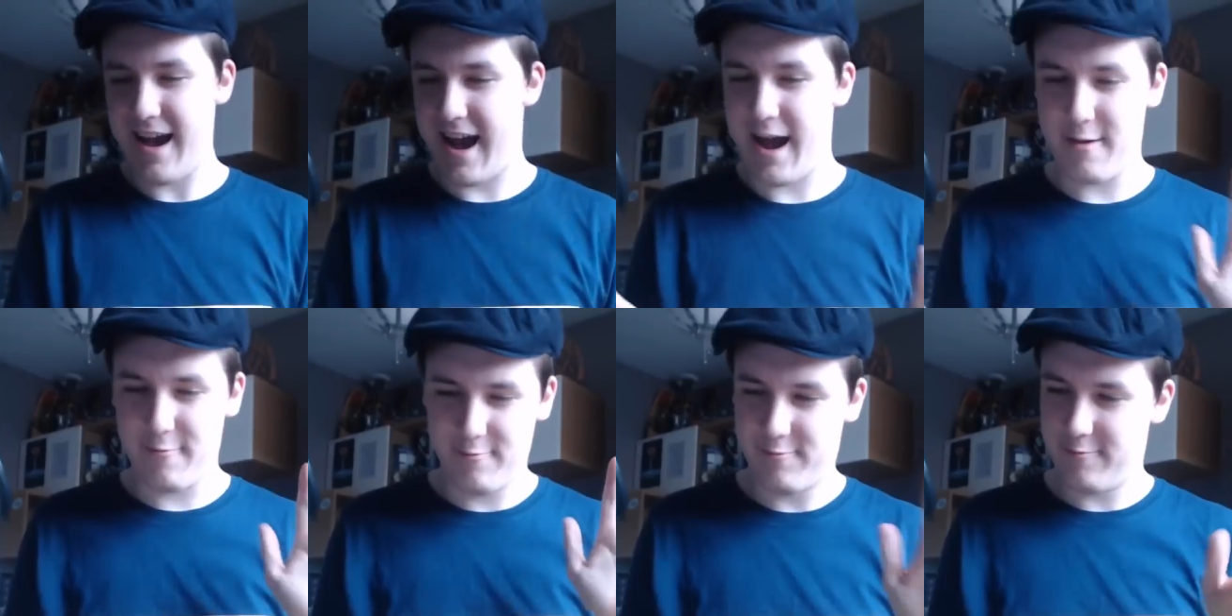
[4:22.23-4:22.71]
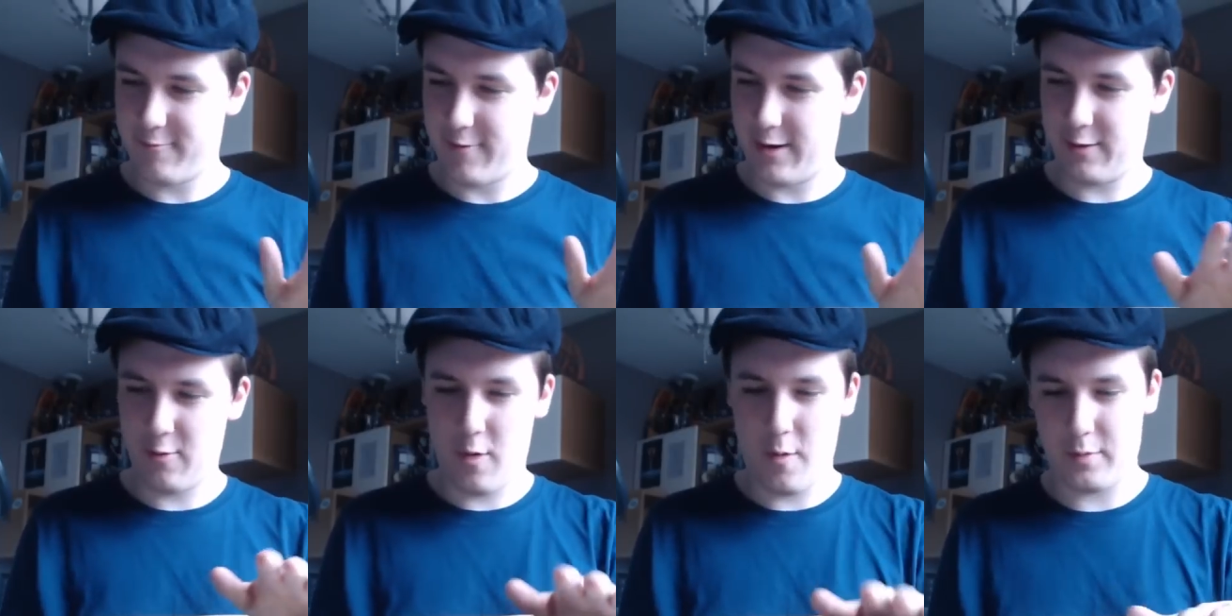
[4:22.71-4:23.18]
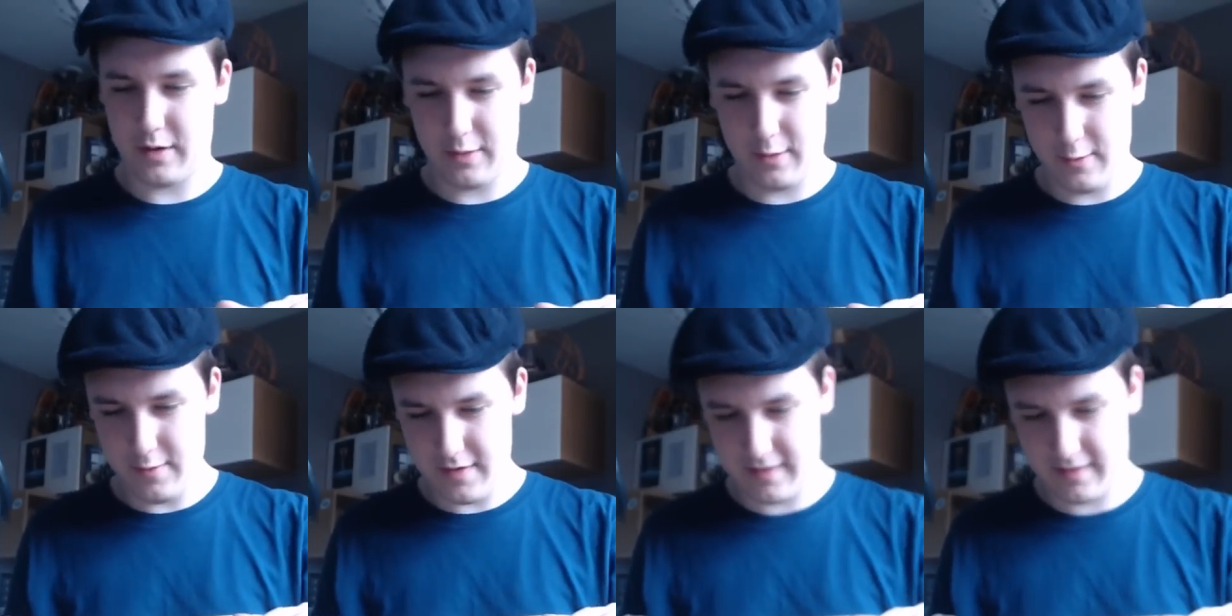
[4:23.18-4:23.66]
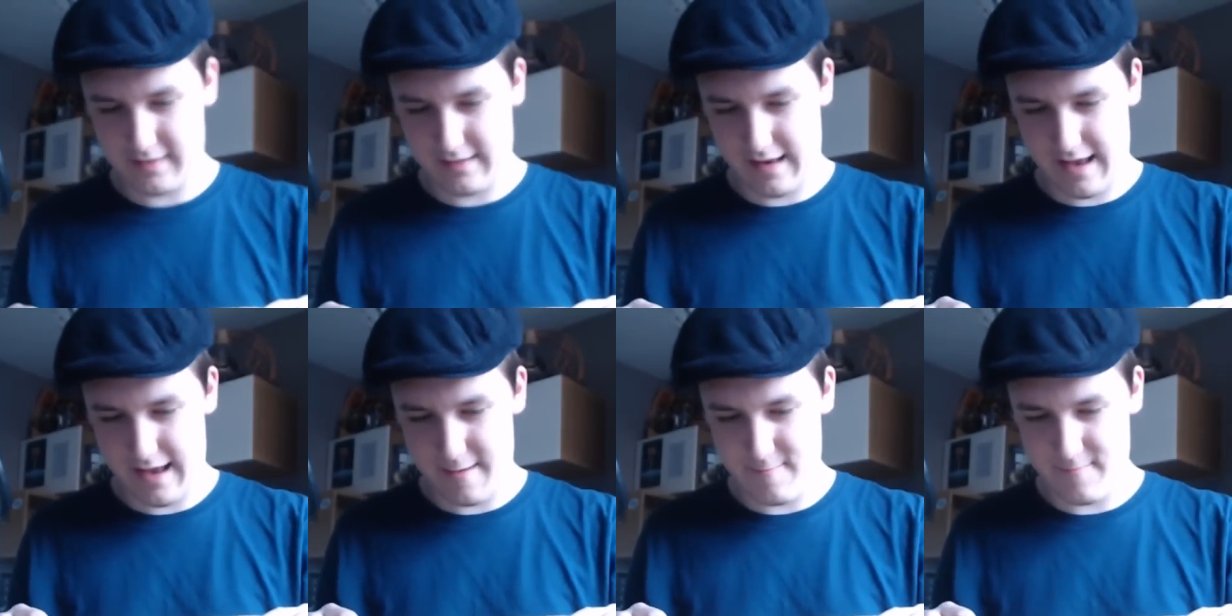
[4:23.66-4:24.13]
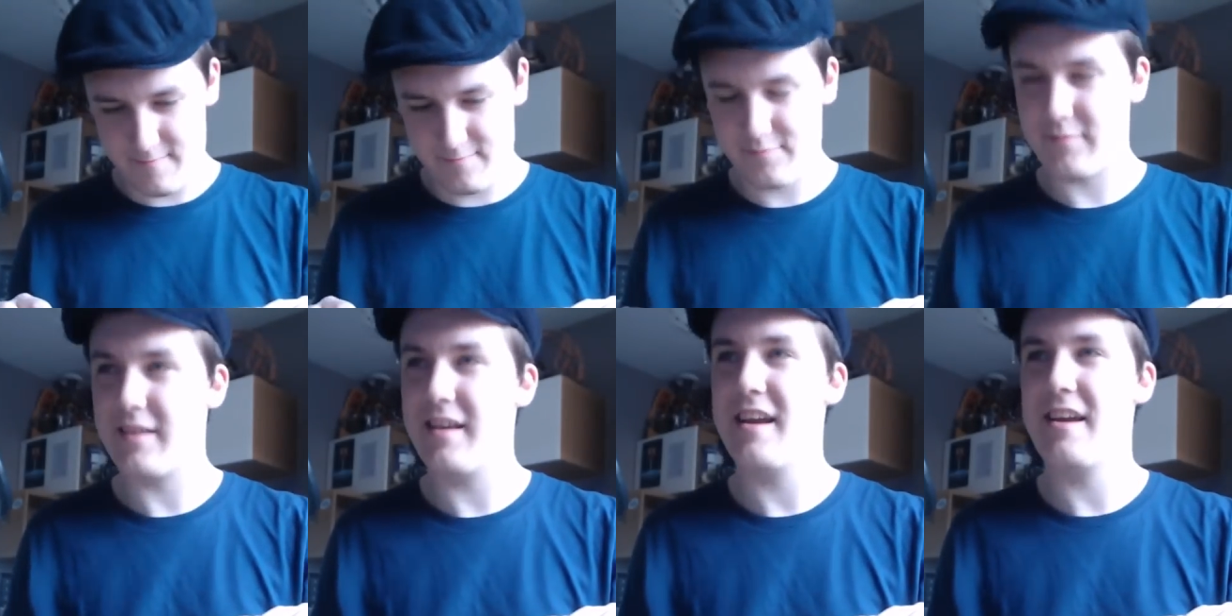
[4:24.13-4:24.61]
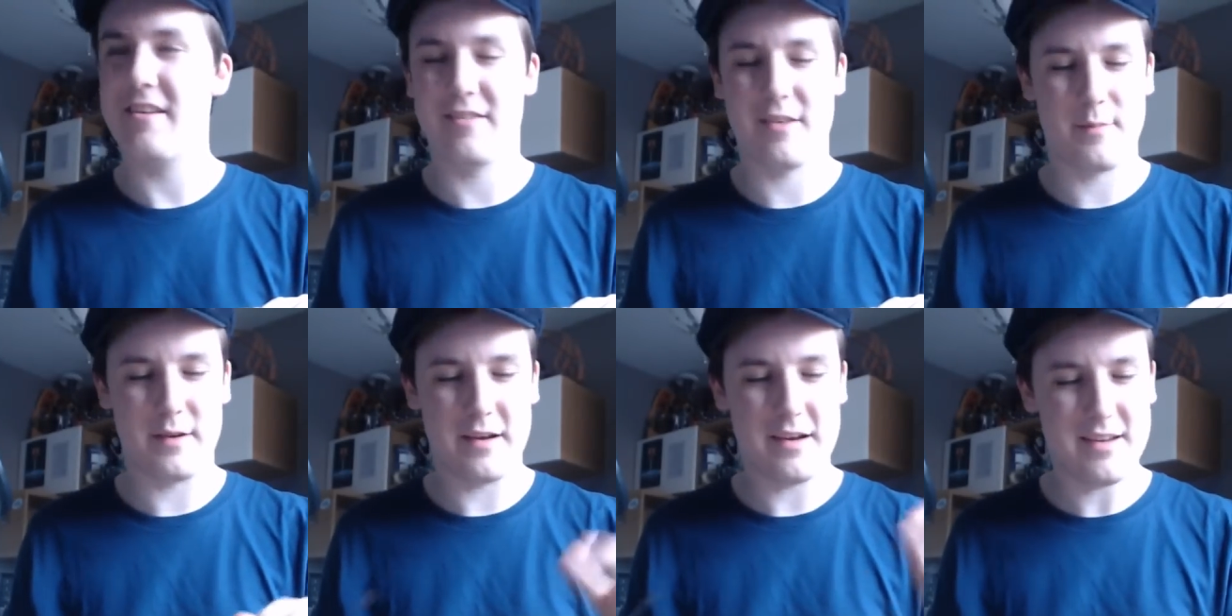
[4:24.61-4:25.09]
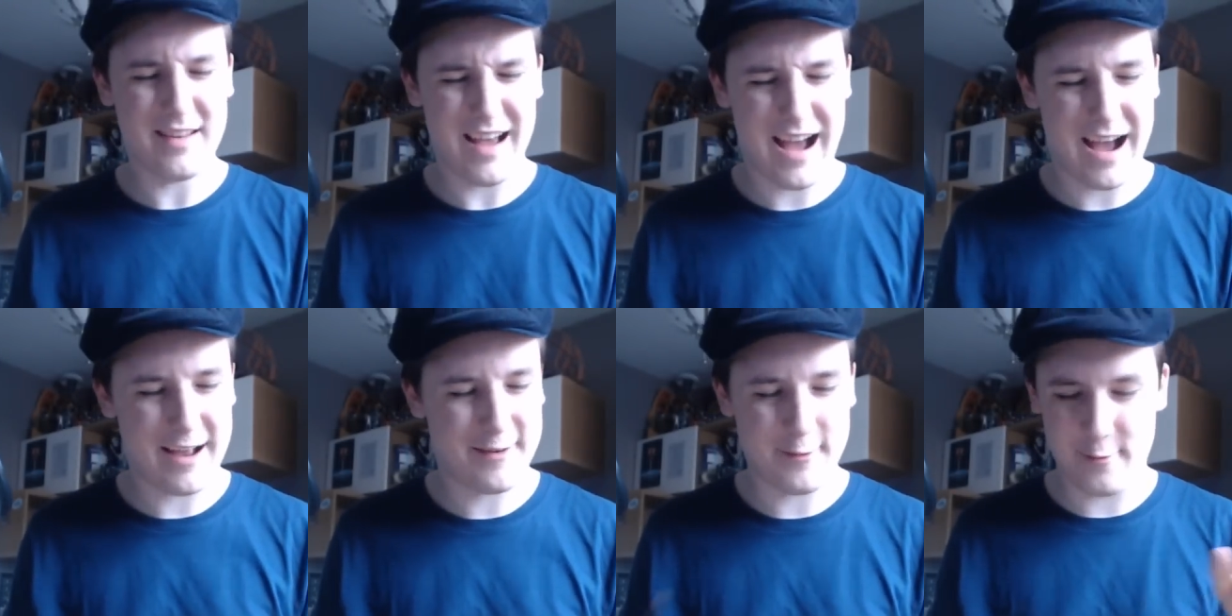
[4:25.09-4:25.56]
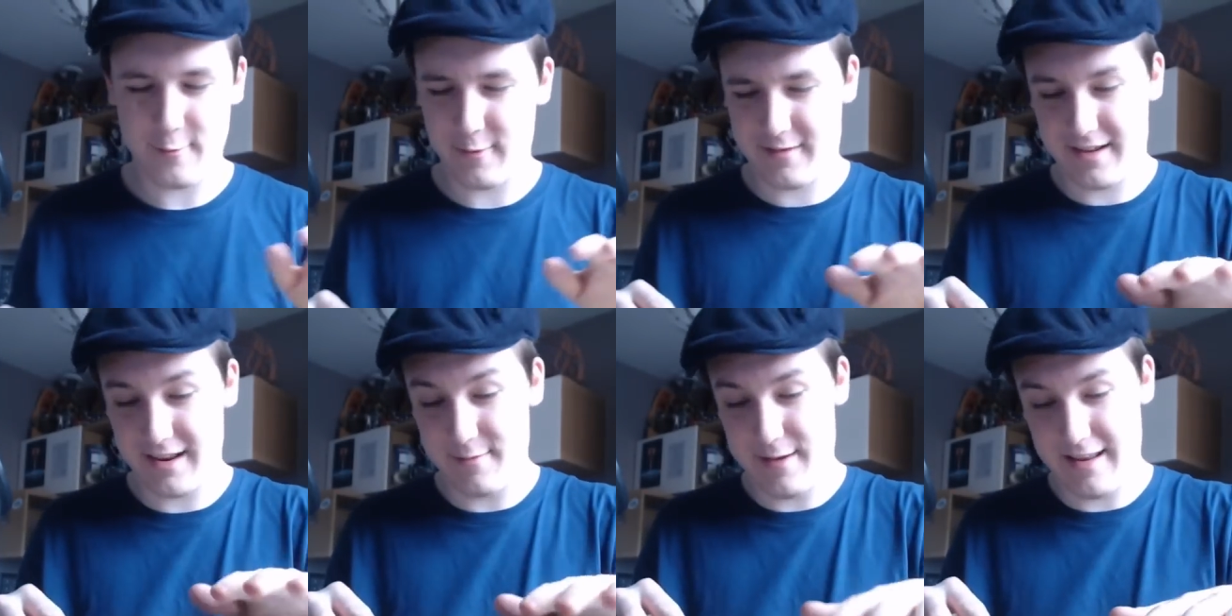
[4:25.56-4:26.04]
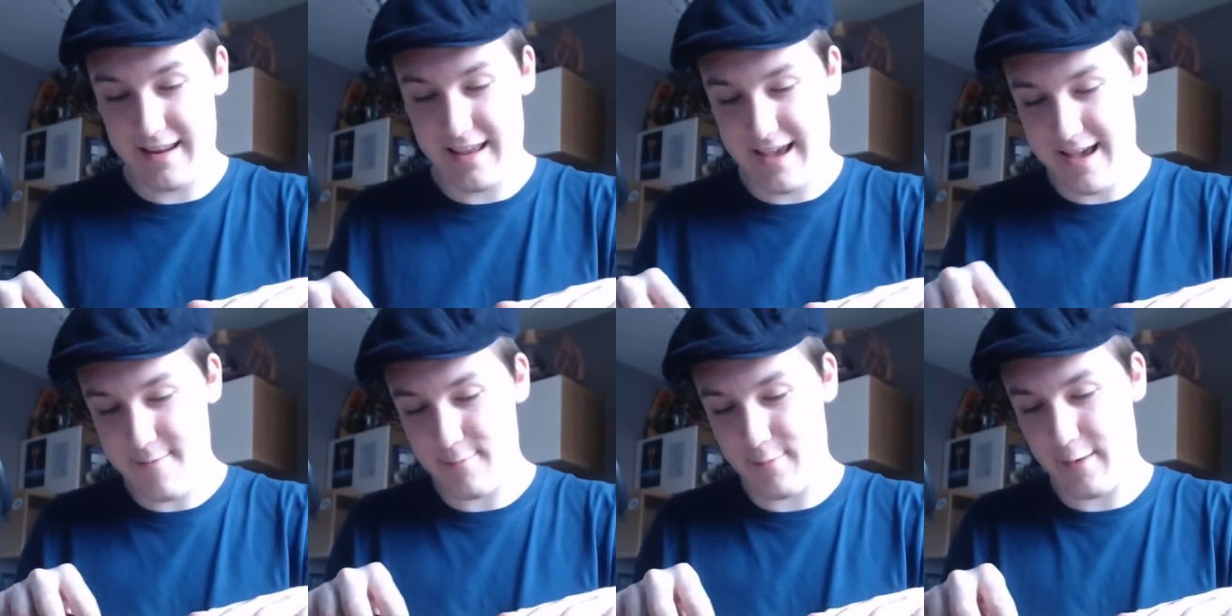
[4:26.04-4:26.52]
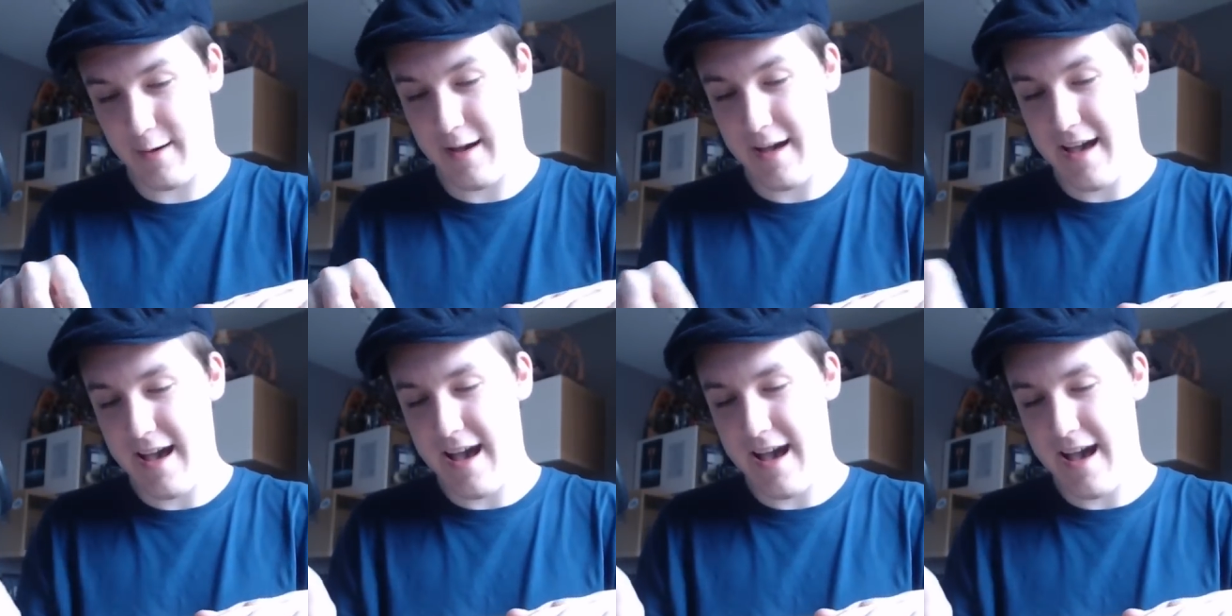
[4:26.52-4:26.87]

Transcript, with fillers: I'm ready to open it, though. This um, should be good. I don't know what's going to be in here, but